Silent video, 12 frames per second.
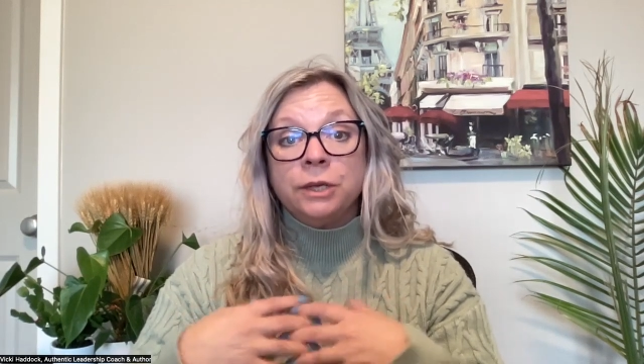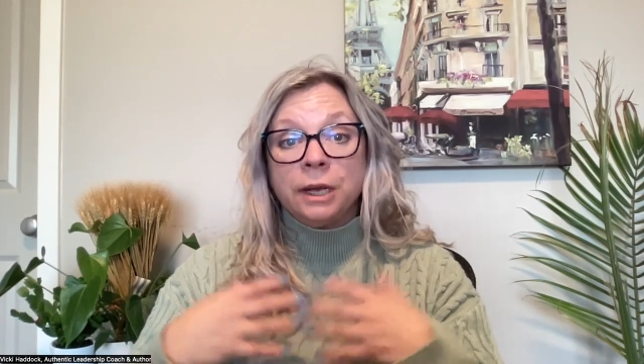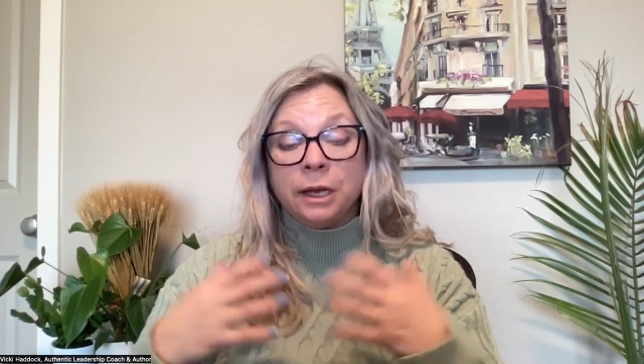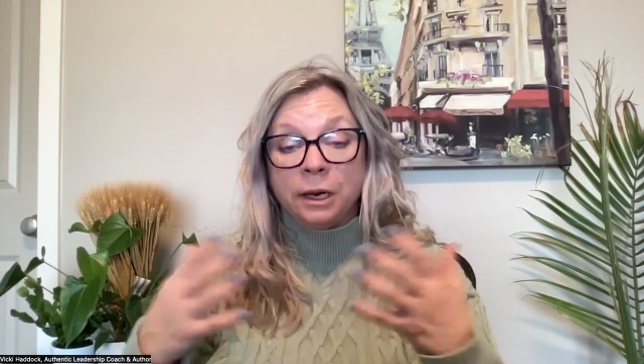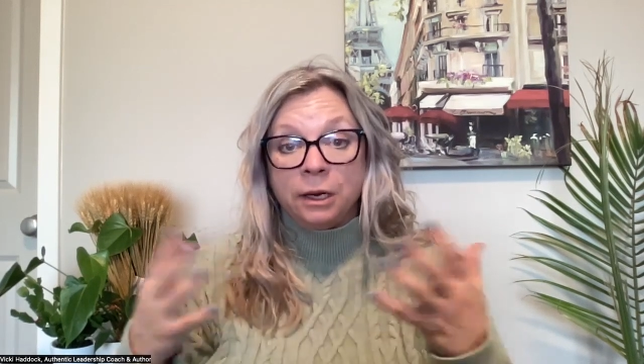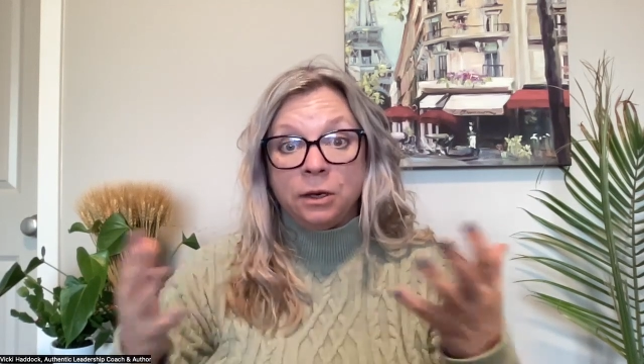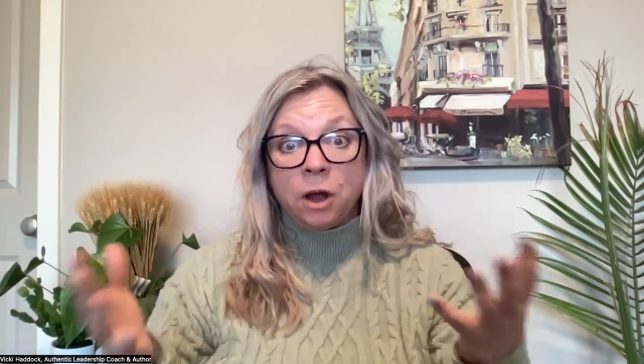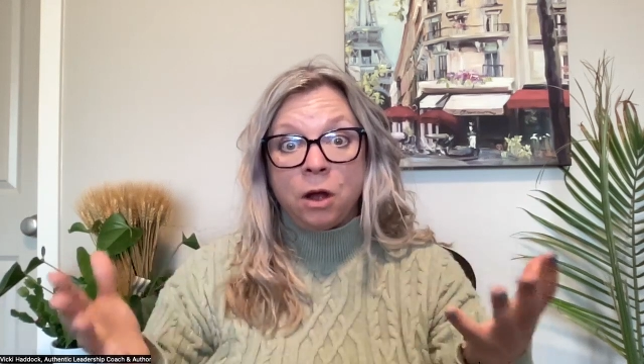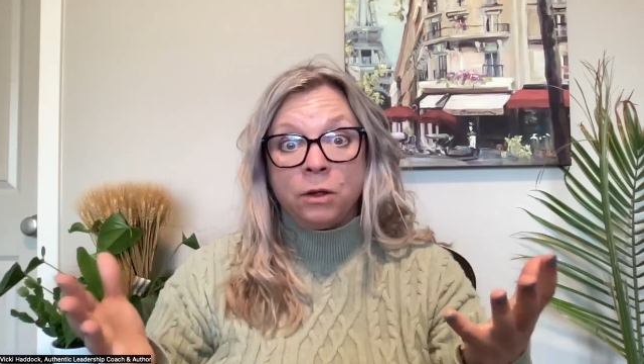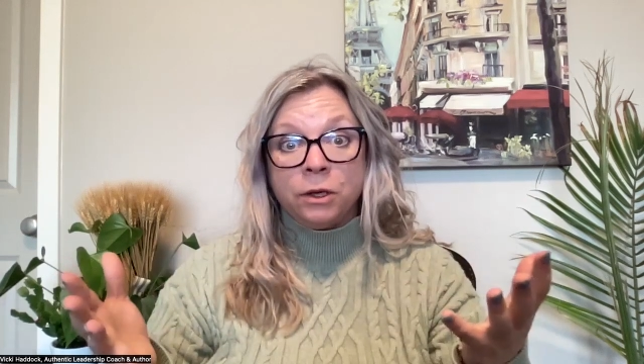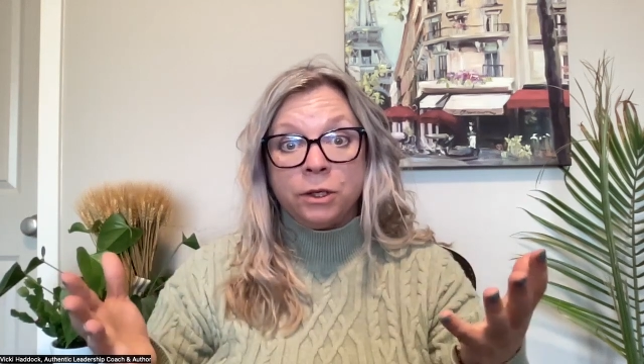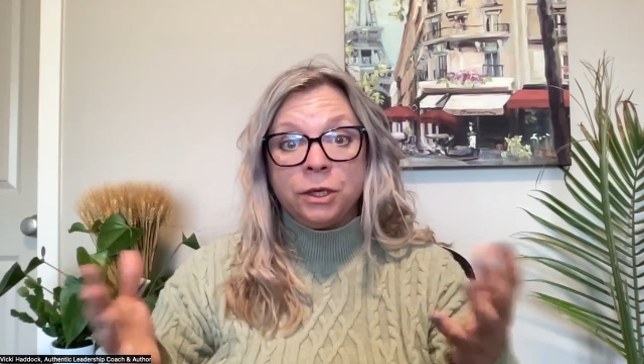they can
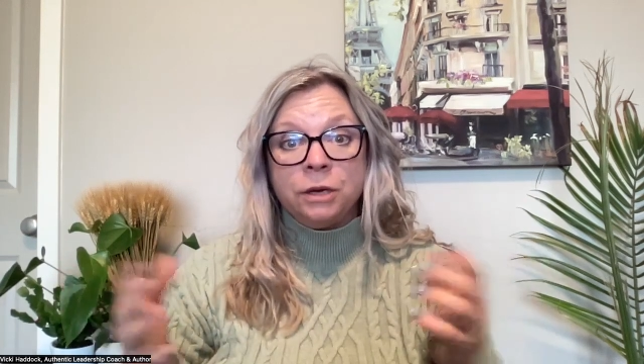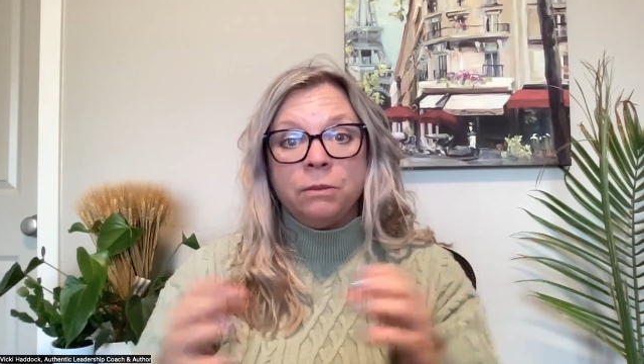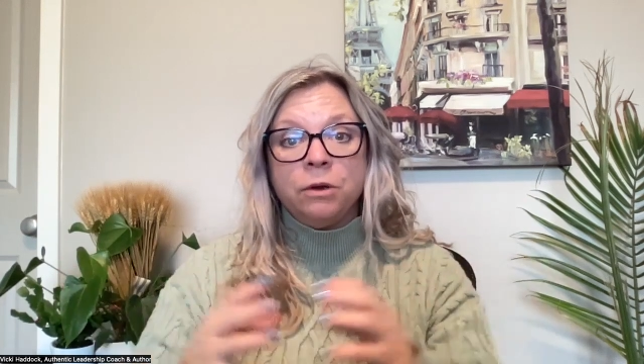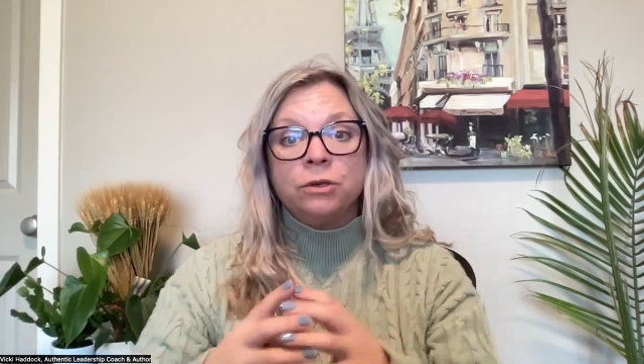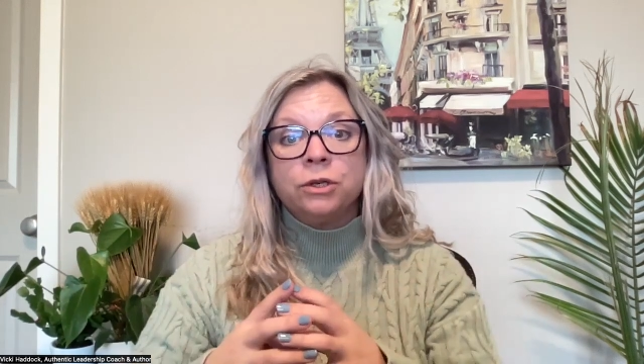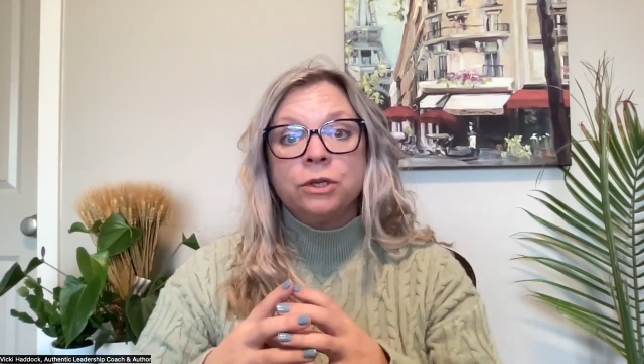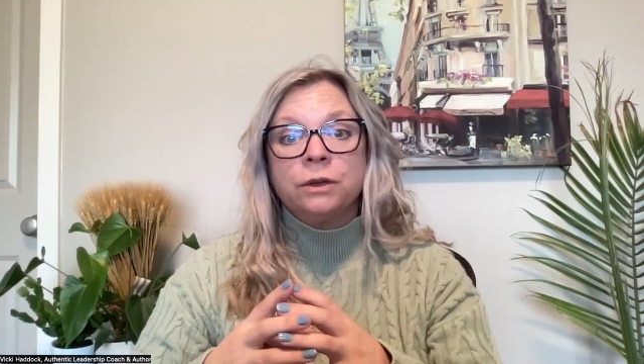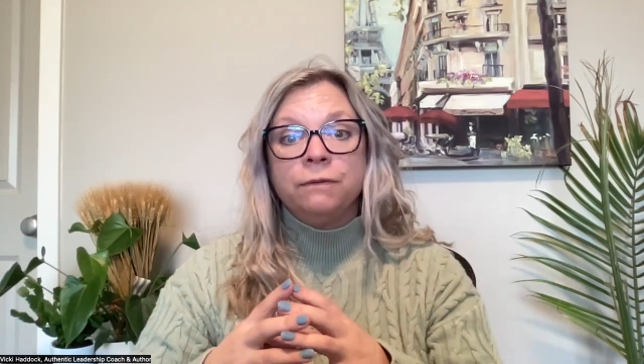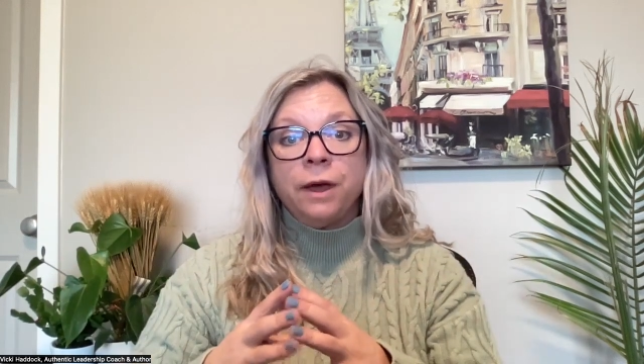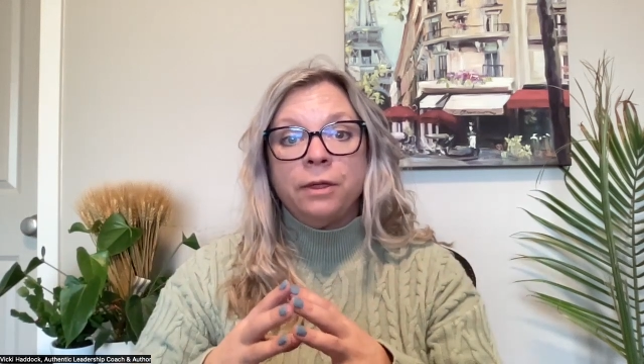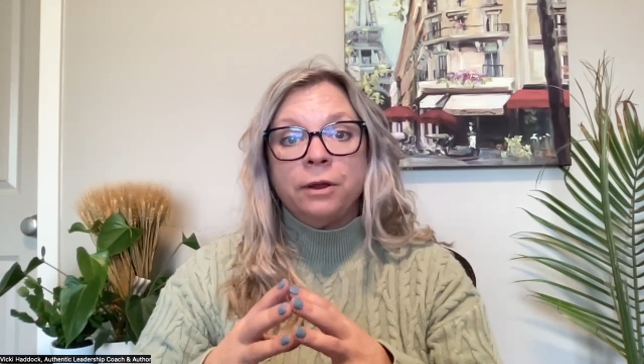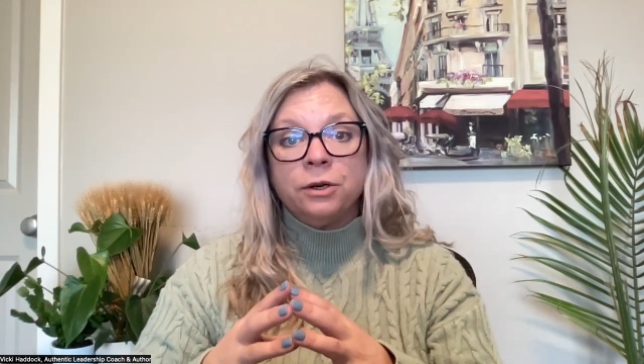acknowledge the emotions of
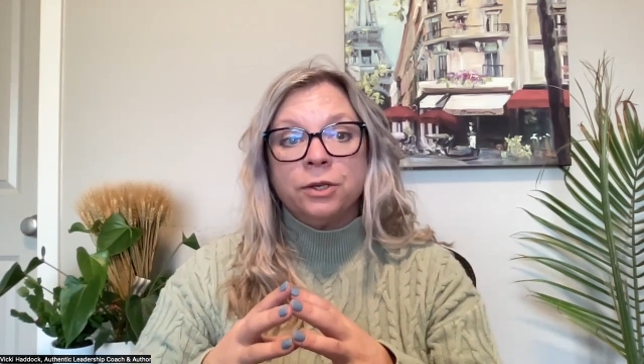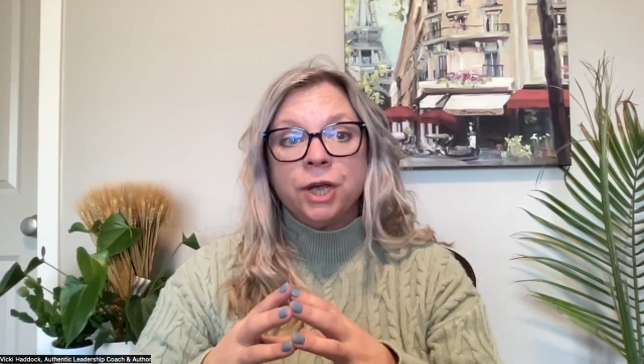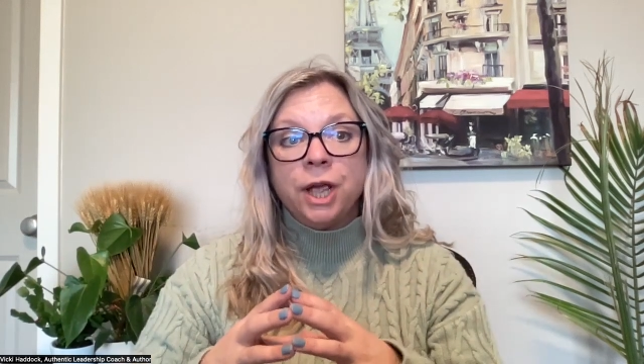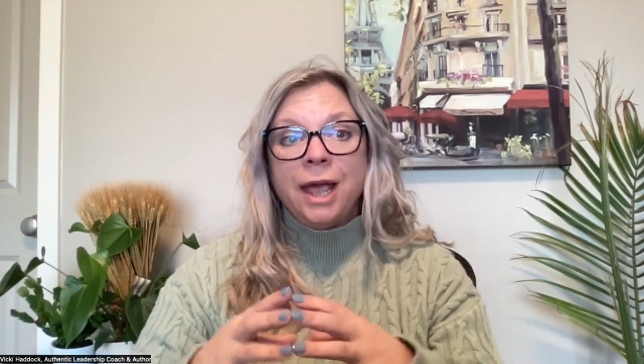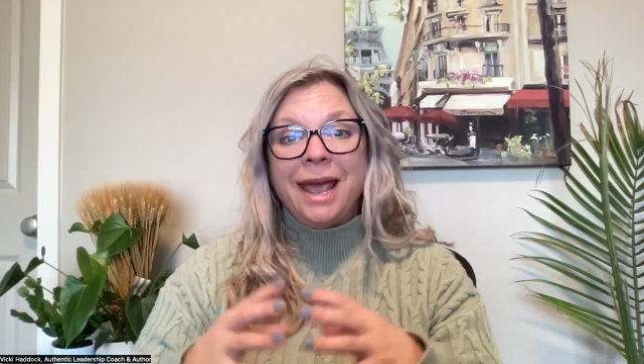others,